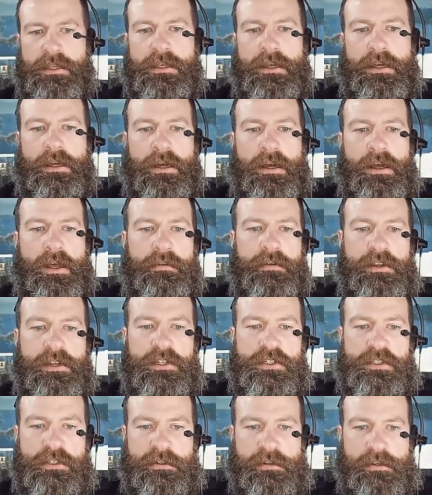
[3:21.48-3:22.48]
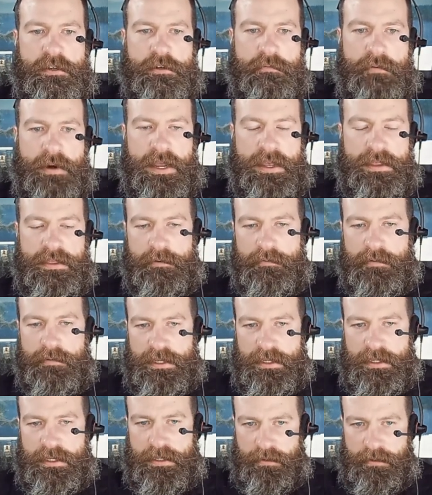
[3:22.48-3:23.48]
I'm going to show you a way that we
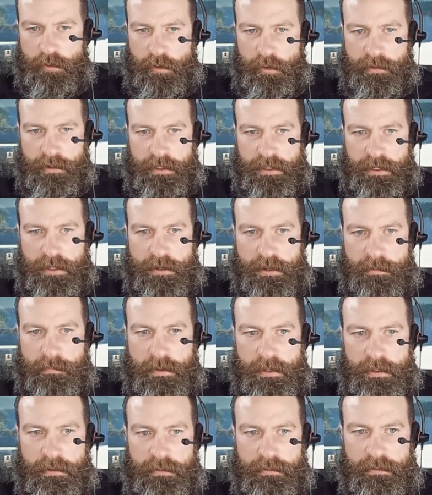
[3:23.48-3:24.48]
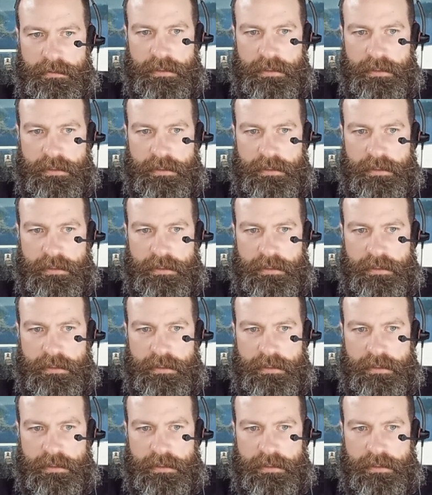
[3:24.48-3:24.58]
can overcome